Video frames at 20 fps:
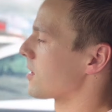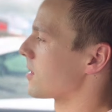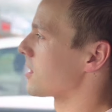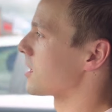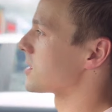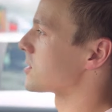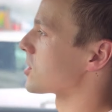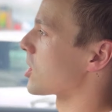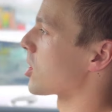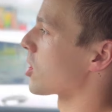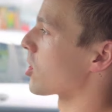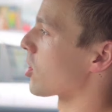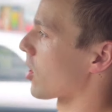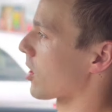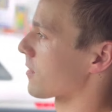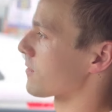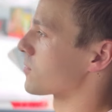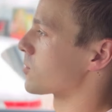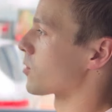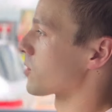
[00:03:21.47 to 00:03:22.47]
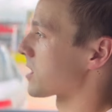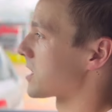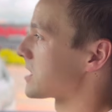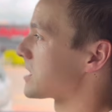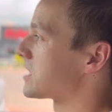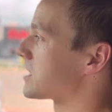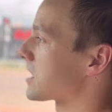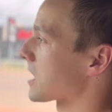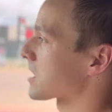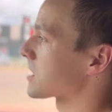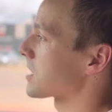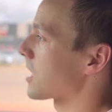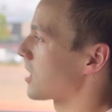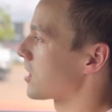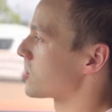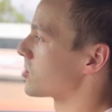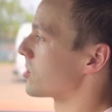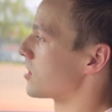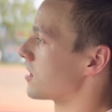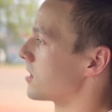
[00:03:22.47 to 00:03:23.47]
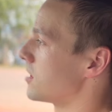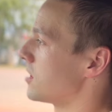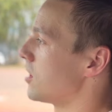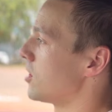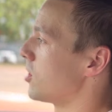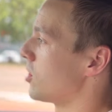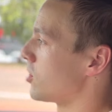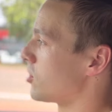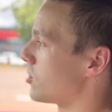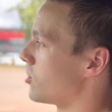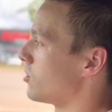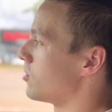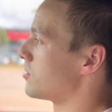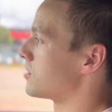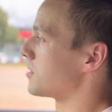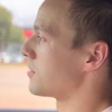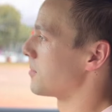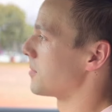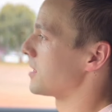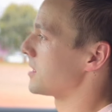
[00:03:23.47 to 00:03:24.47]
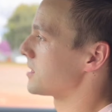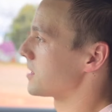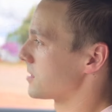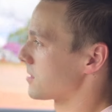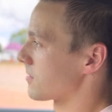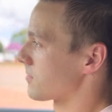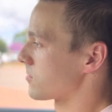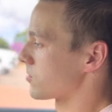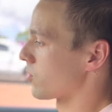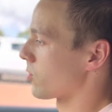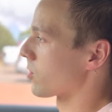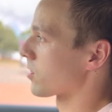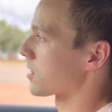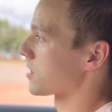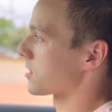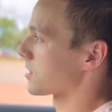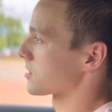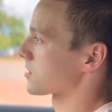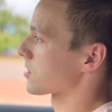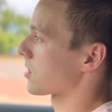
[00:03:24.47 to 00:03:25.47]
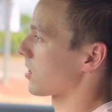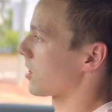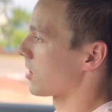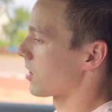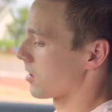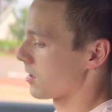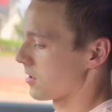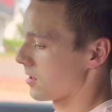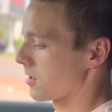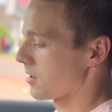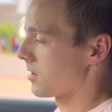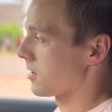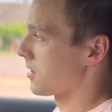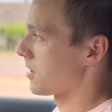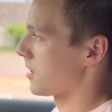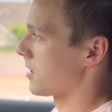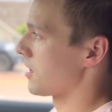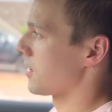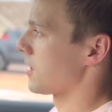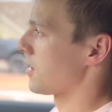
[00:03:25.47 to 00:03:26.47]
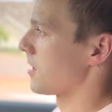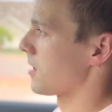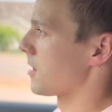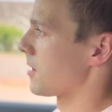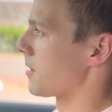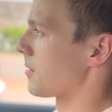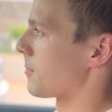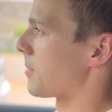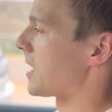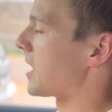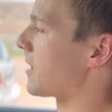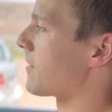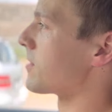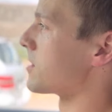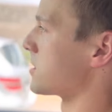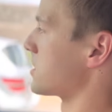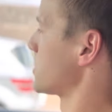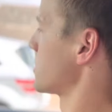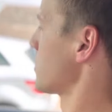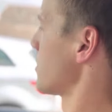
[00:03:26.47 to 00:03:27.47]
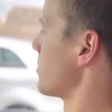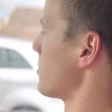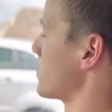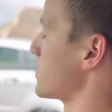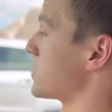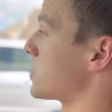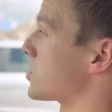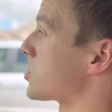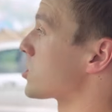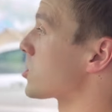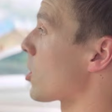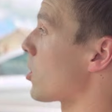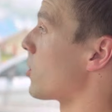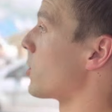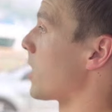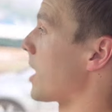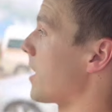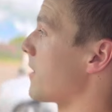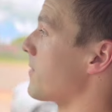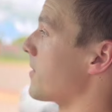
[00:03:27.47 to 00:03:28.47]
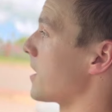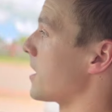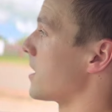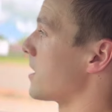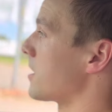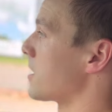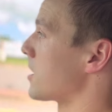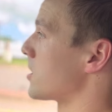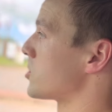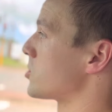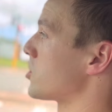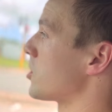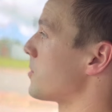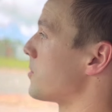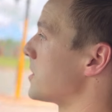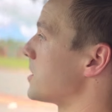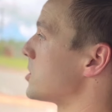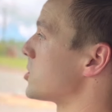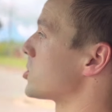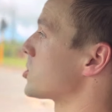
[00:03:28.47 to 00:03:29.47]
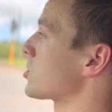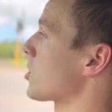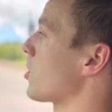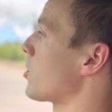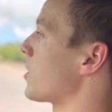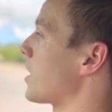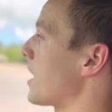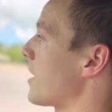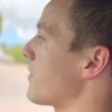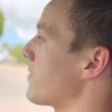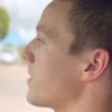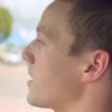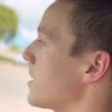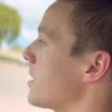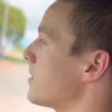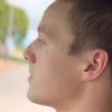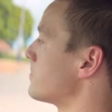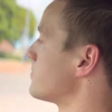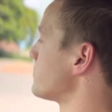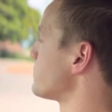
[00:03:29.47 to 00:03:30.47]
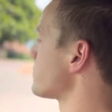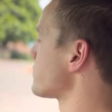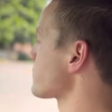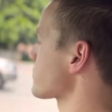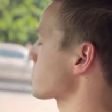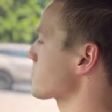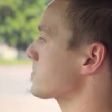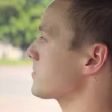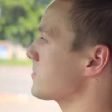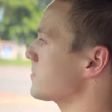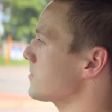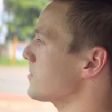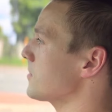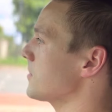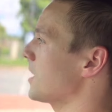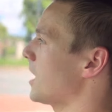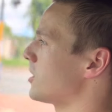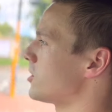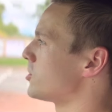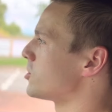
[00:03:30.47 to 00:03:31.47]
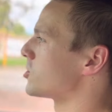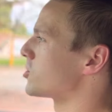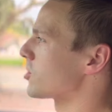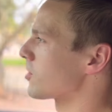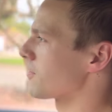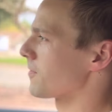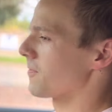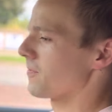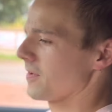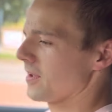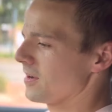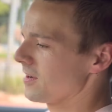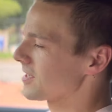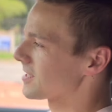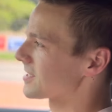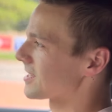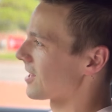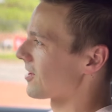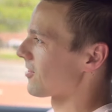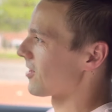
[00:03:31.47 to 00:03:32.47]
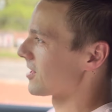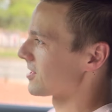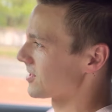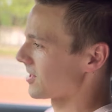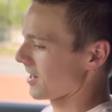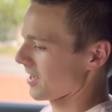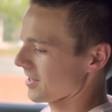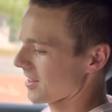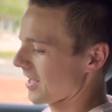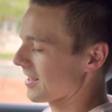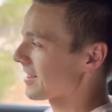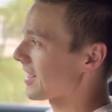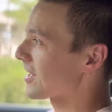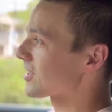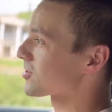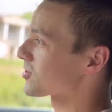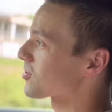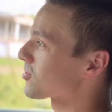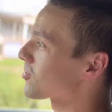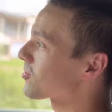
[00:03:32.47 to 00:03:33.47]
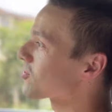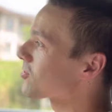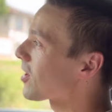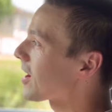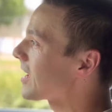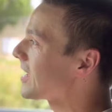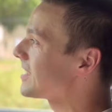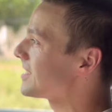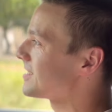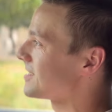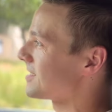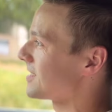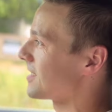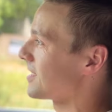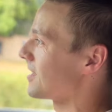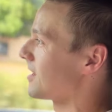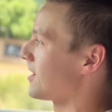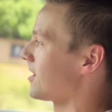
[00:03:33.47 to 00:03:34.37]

There's 600 Newton meters of torque in this car. But even still, it's so heavy. It should be so heavy. And you shouldn't feel acceleration like that. That is crazy.